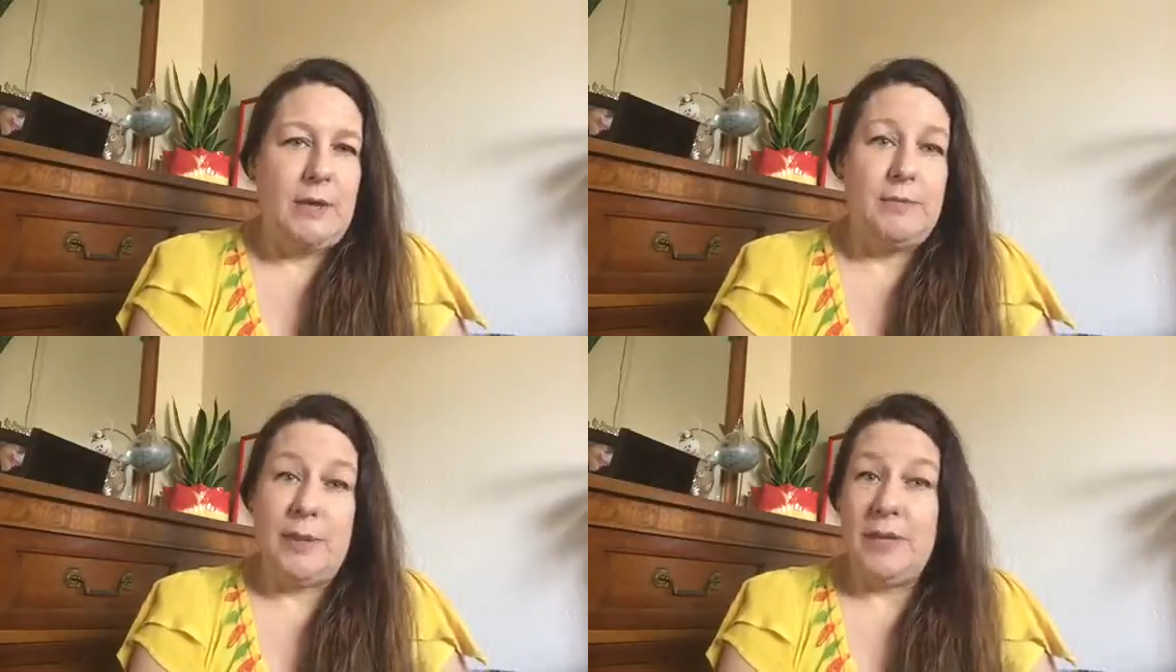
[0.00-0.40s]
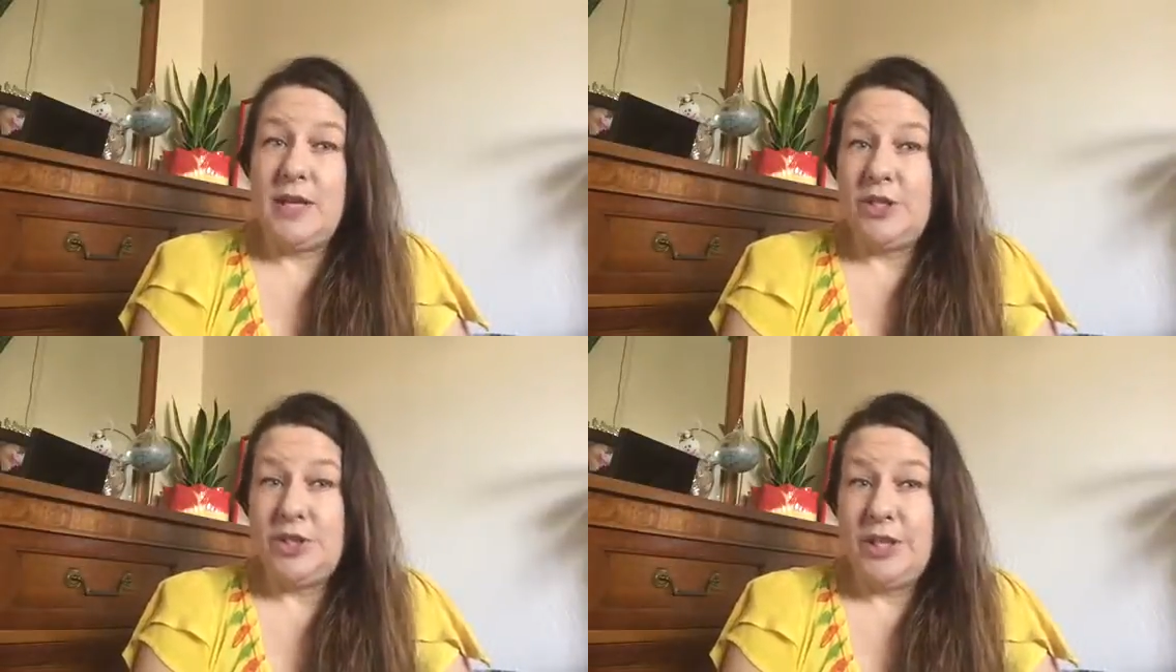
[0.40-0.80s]
Maybe
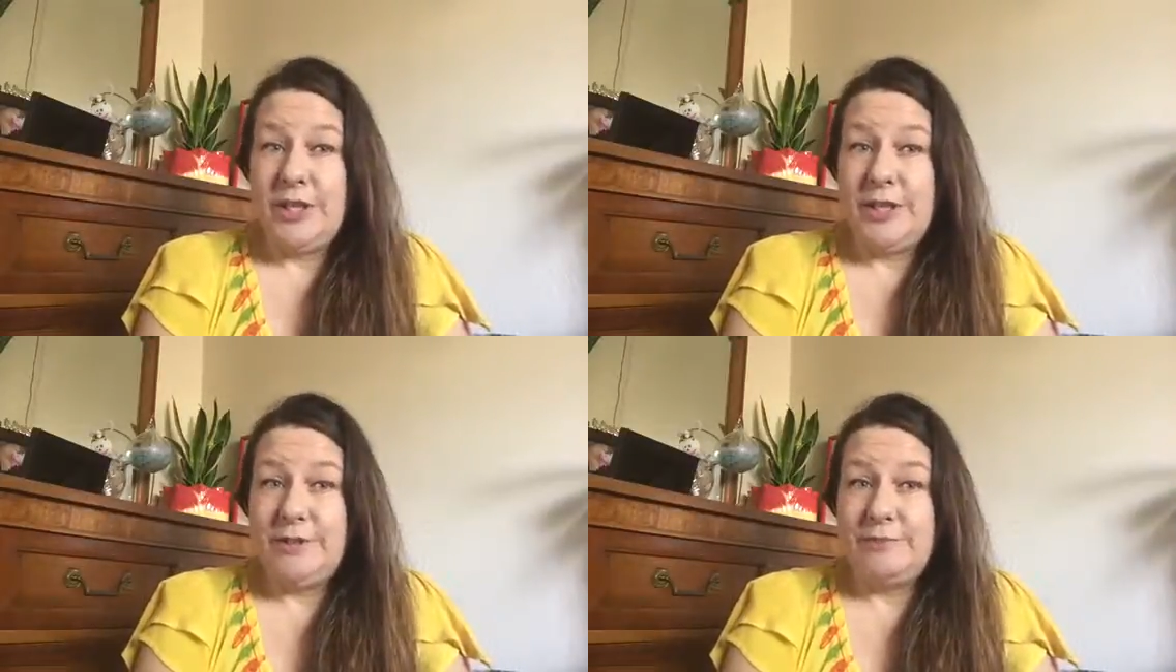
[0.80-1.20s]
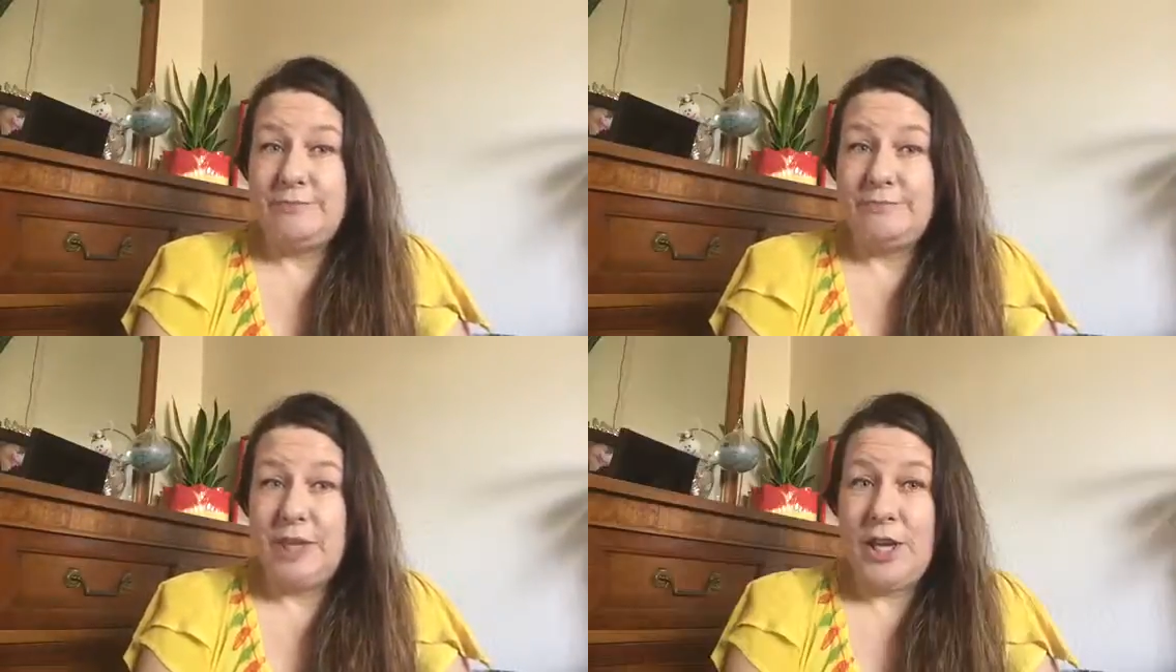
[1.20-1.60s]
I should.
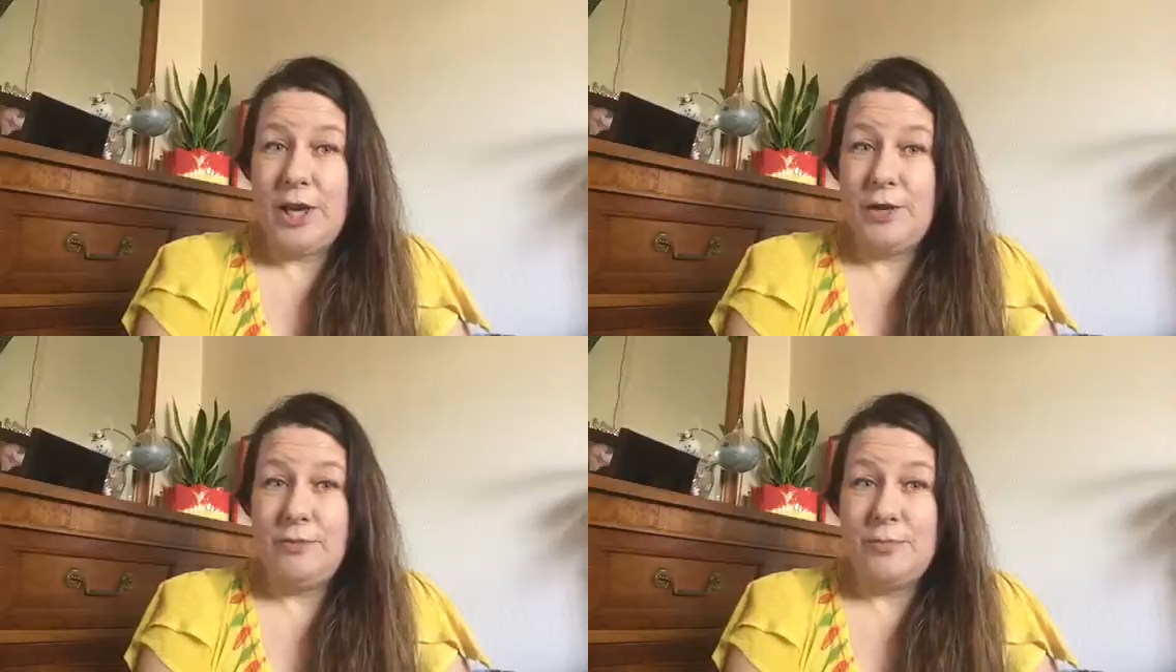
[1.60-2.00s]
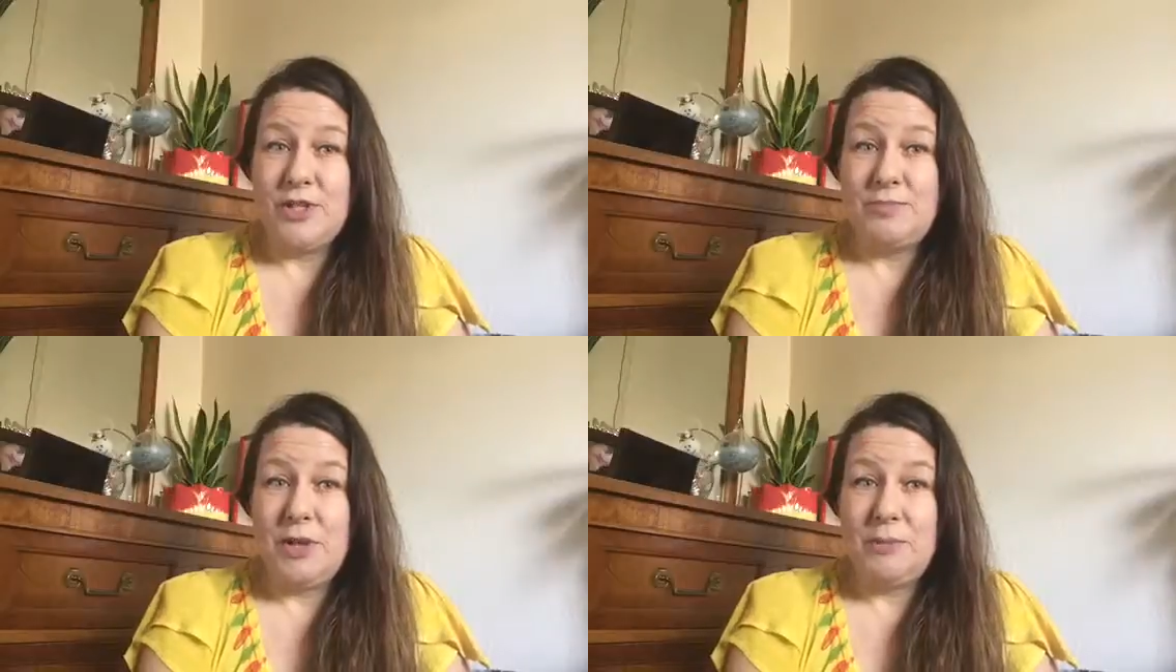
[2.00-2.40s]
You know,
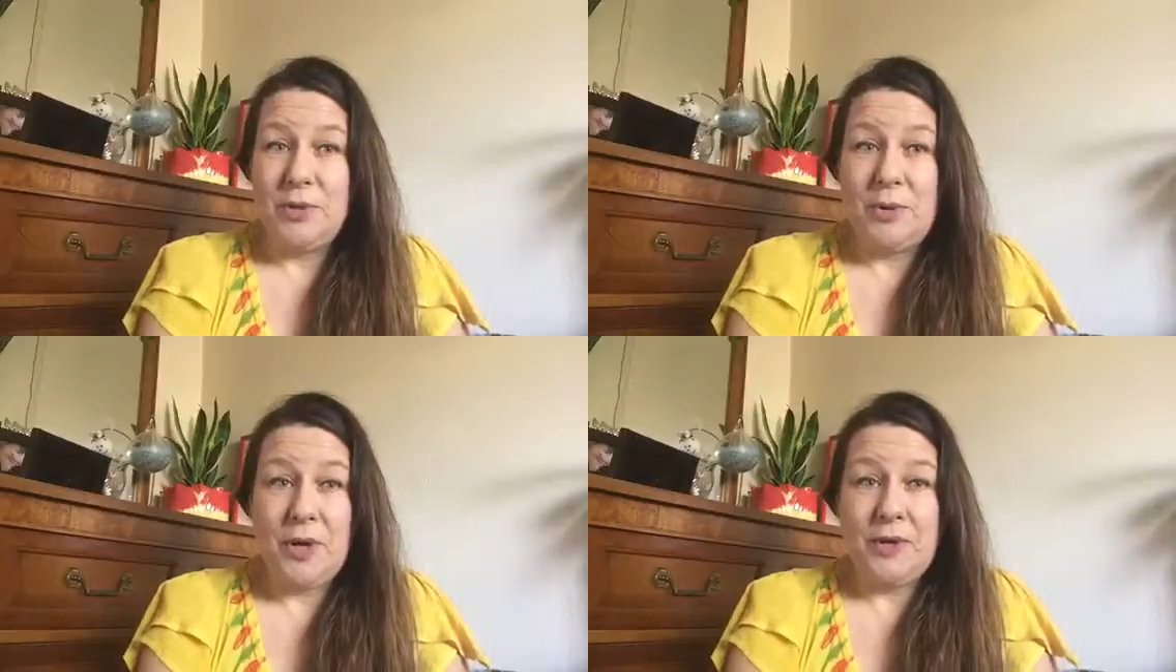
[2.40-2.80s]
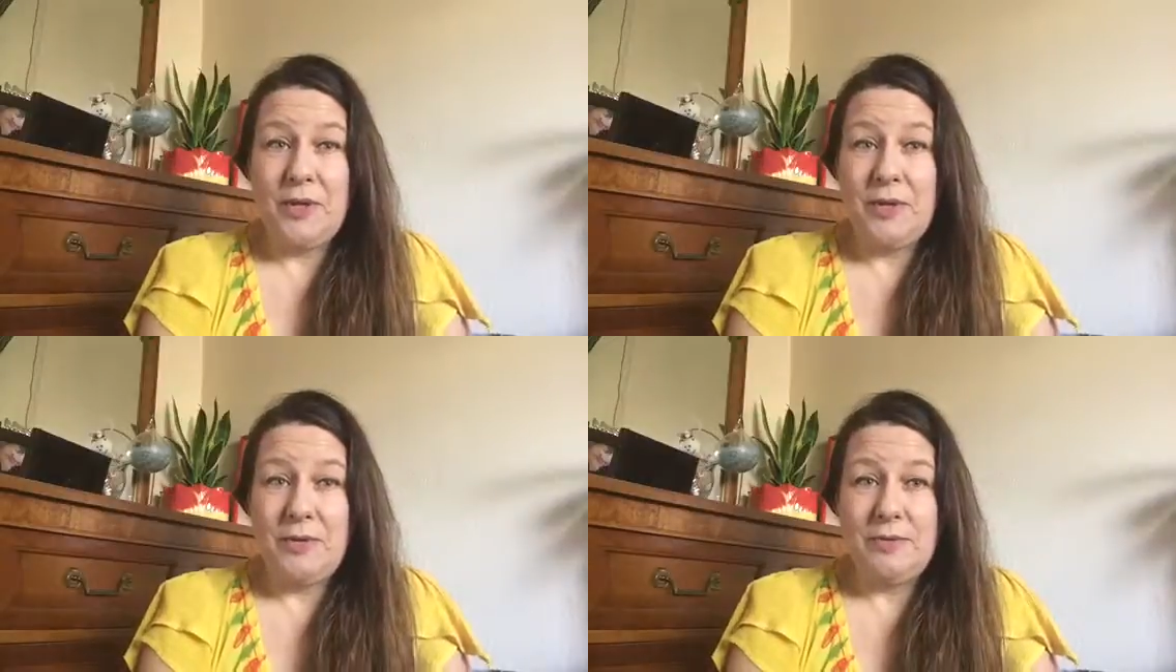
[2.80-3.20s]
most people are probably
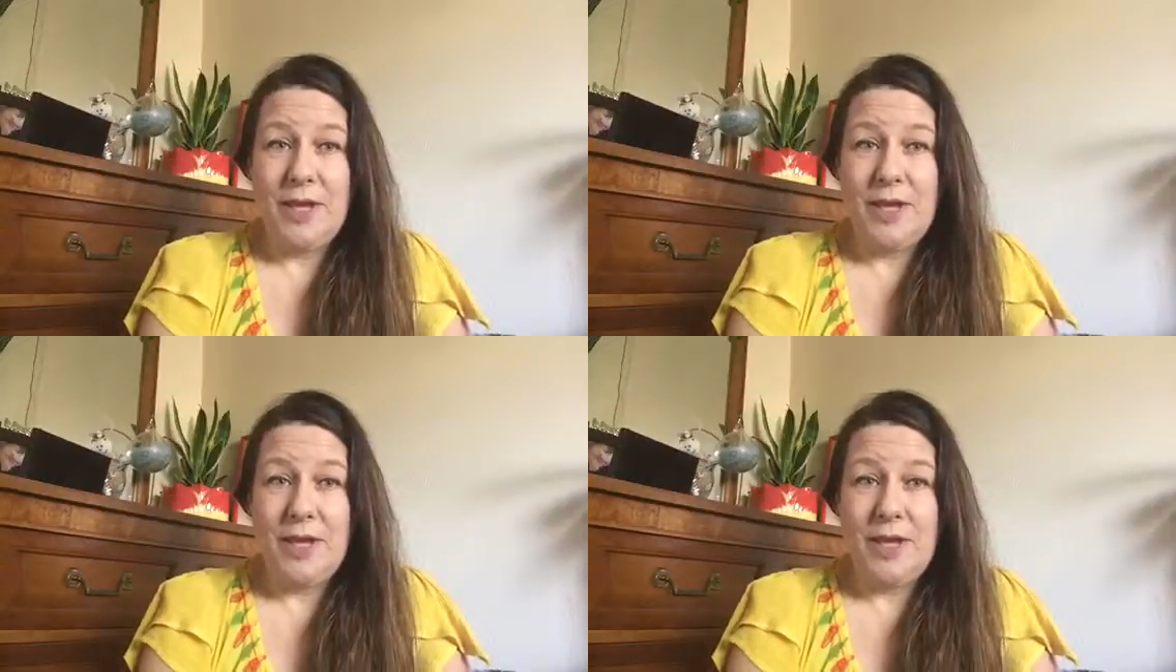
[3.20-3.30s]
gonna,